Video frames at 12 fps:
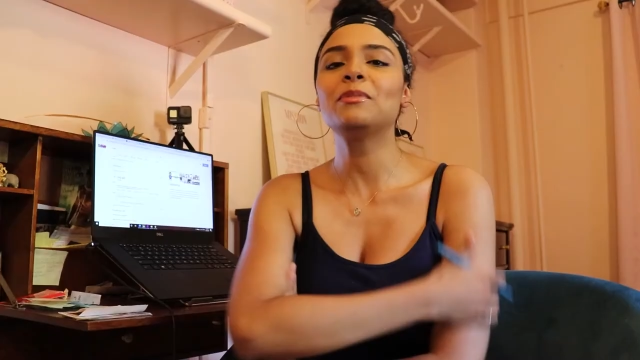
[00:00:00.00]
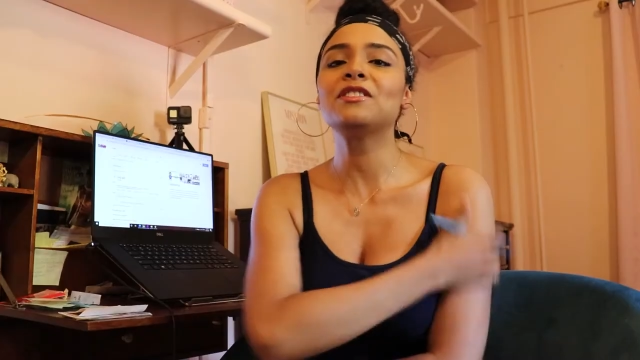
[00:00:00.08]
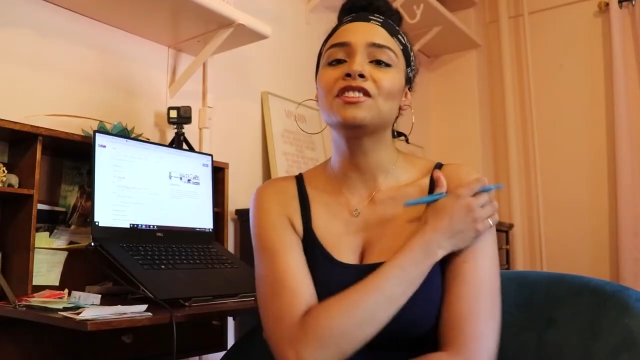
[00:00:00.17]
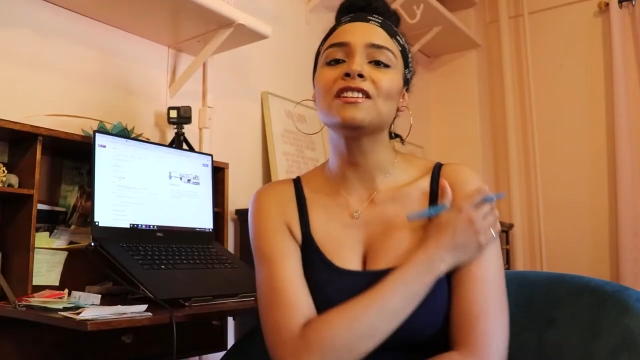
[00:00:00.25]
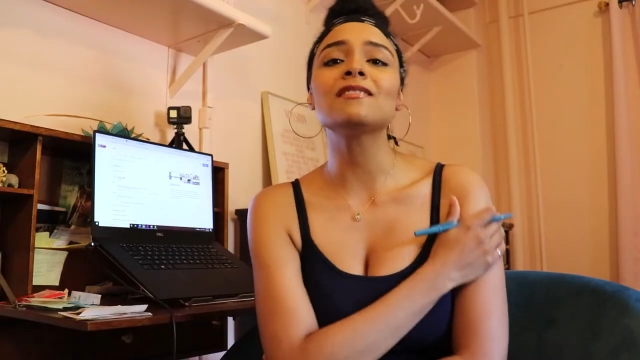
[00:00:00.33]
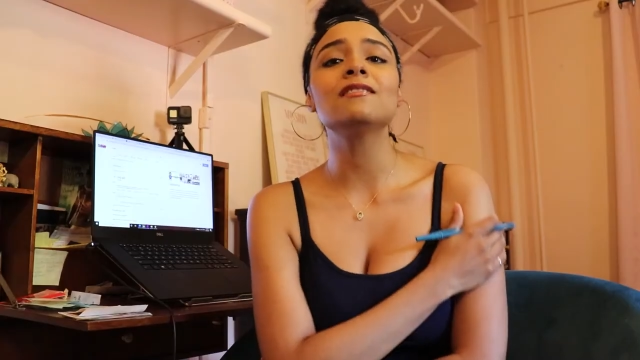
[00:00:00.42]
But
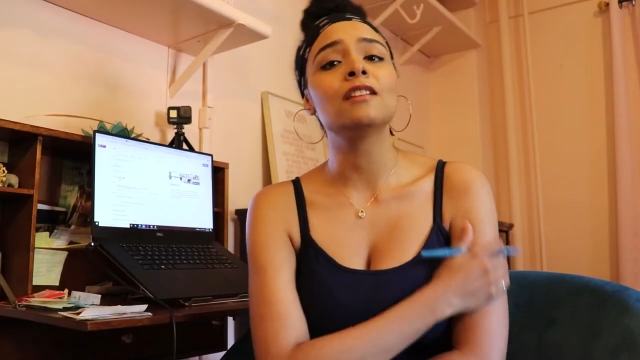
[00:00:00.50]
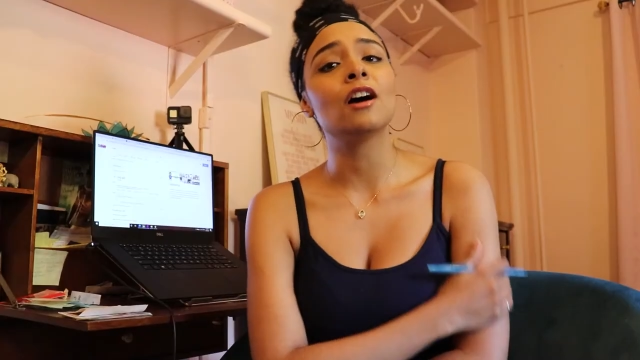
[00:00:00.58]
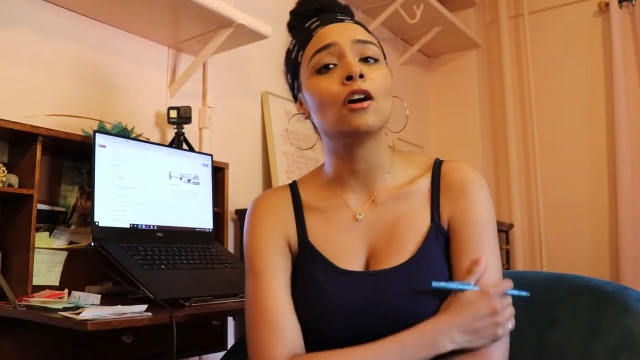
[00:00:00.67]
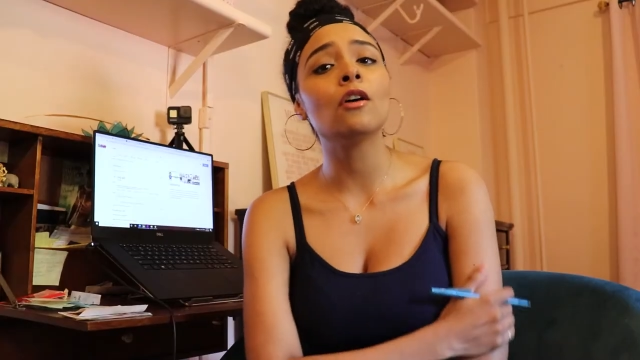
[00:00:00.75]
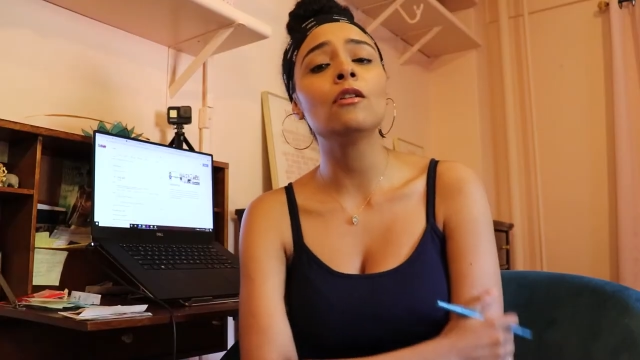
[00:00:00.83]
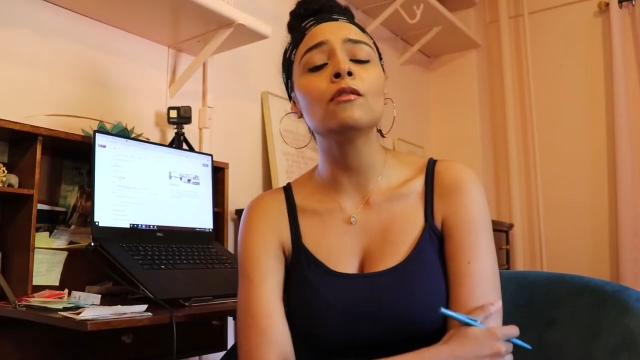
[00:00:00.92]
just
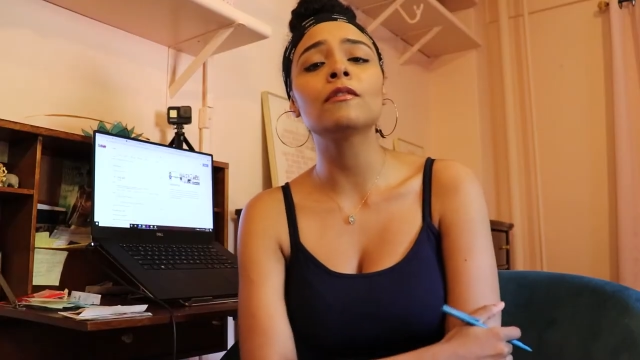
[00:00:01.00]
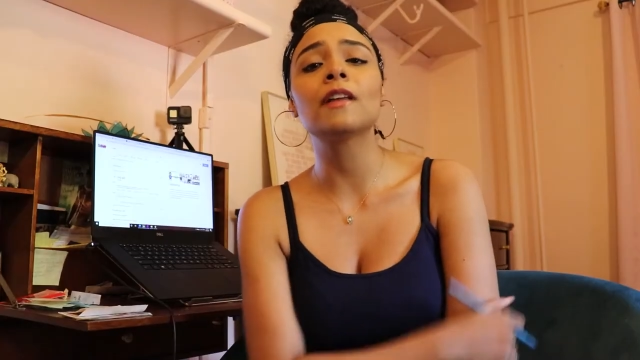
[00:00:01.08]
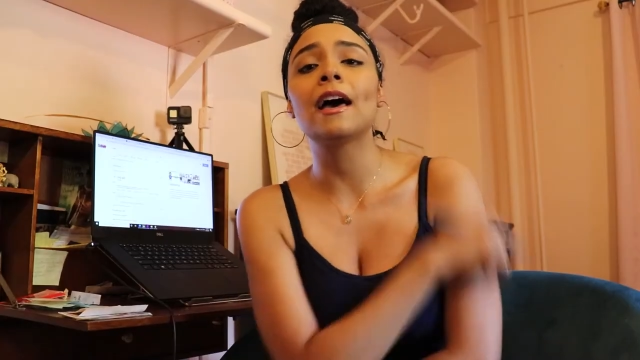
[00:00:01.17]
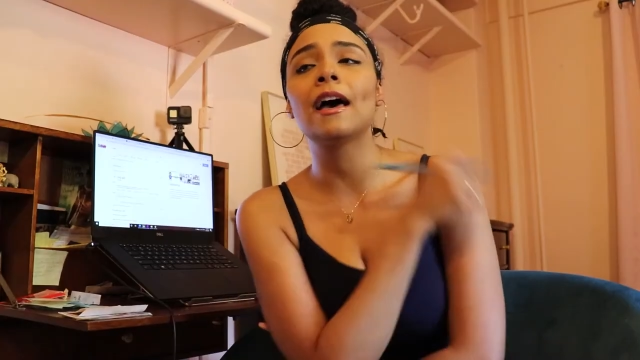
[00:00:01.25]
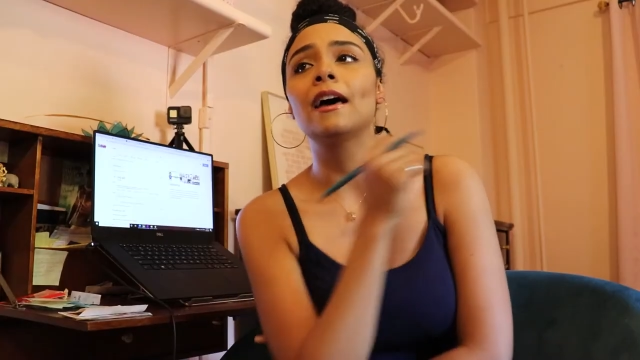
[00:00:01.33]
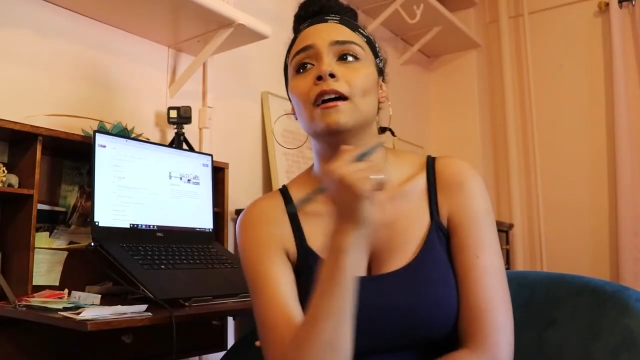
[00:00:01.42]
know
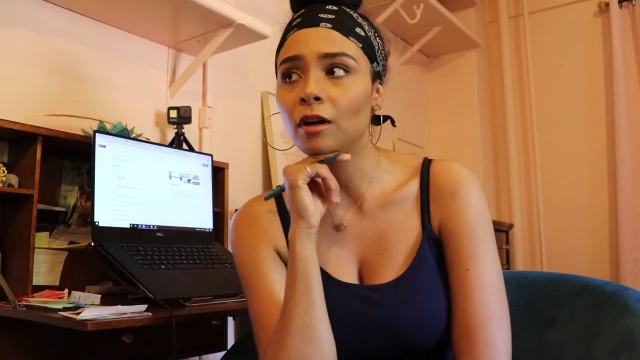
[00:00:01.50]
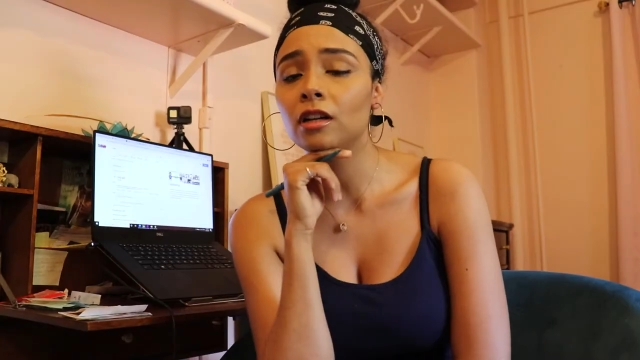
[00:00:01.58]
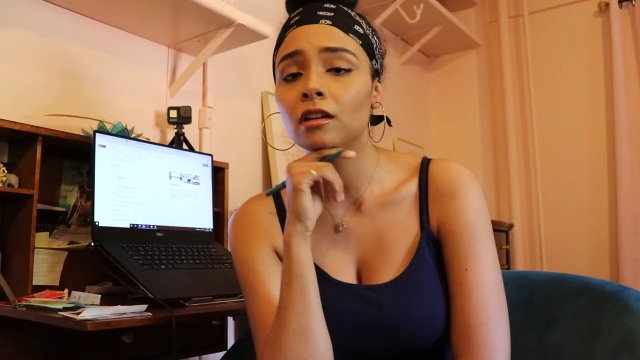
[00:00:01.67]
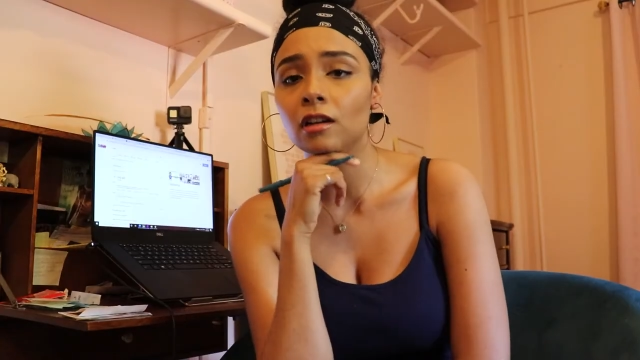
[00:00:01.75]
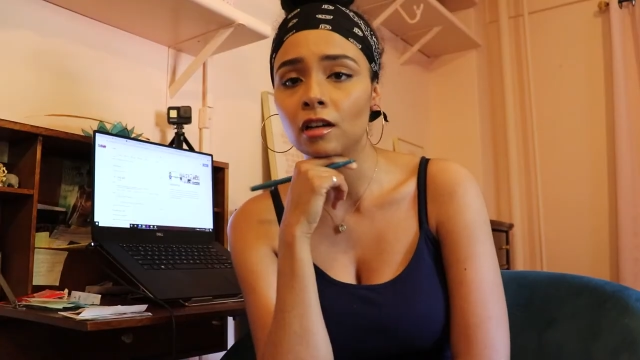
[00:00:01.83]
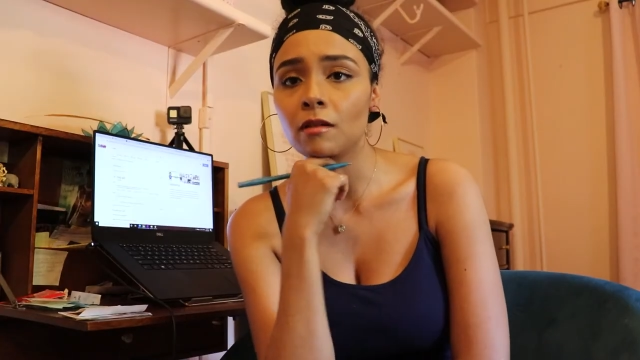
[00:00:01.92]
that a
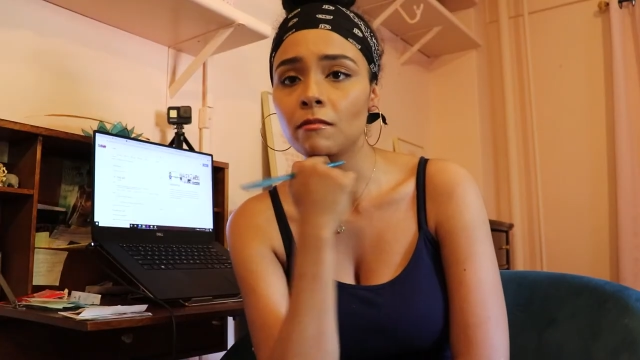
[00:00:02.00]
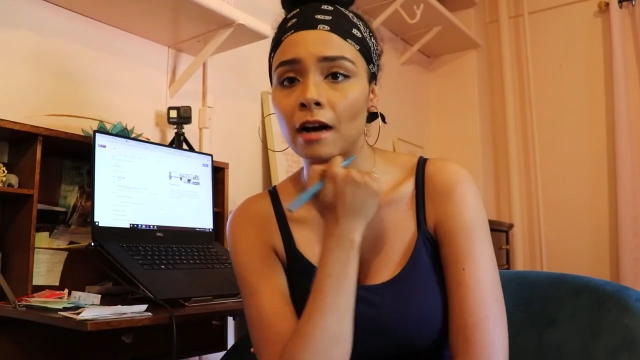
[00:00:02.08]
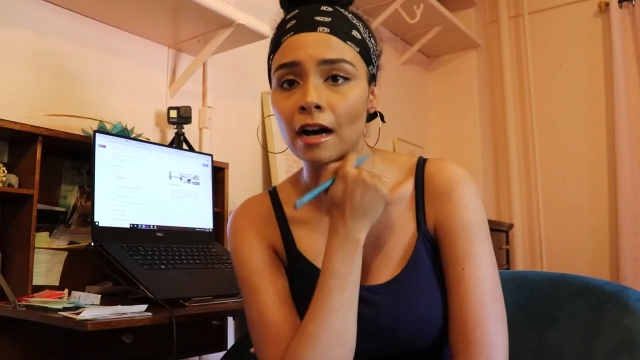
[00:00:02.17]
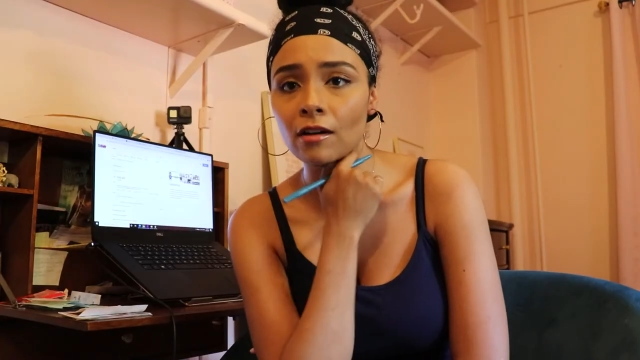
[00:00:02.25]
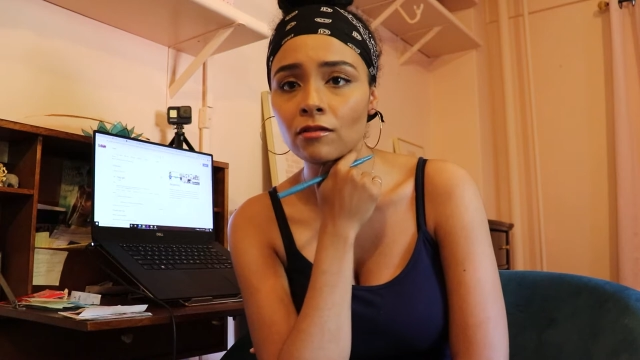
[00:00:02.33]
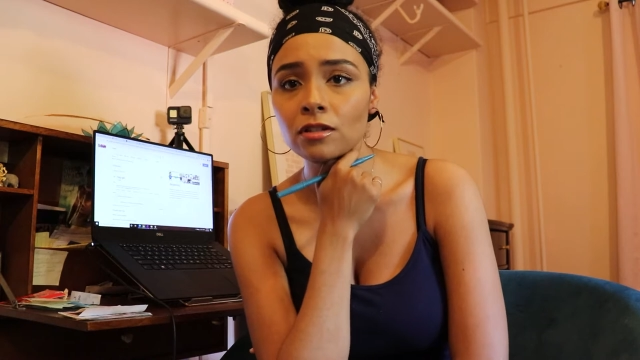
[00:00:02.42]
good
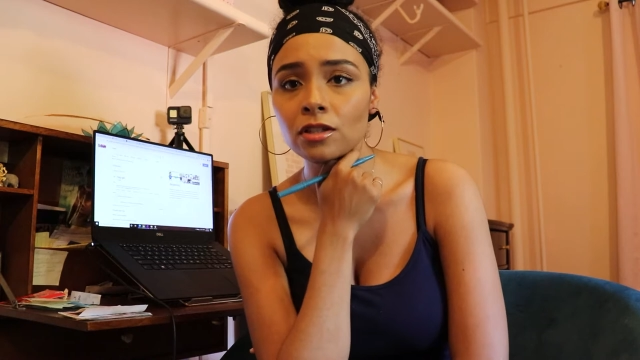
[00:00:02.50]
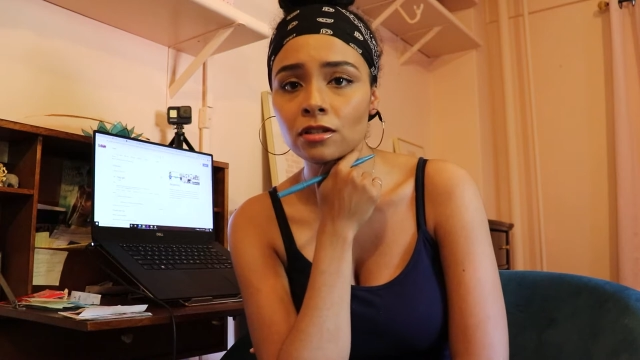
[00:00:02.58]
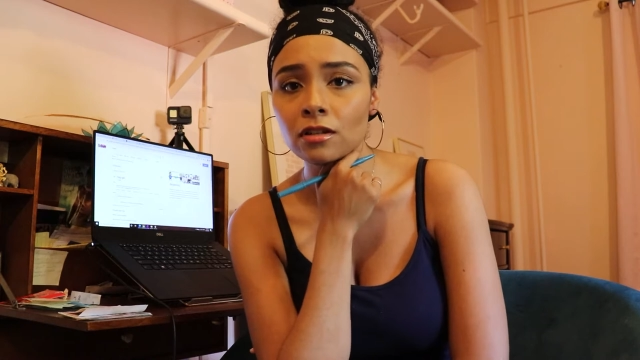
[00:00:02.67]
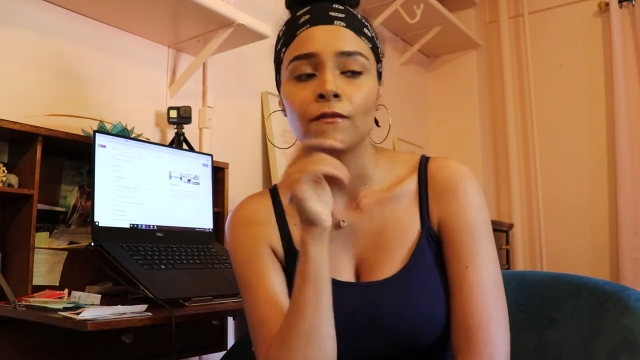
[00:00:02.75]
amount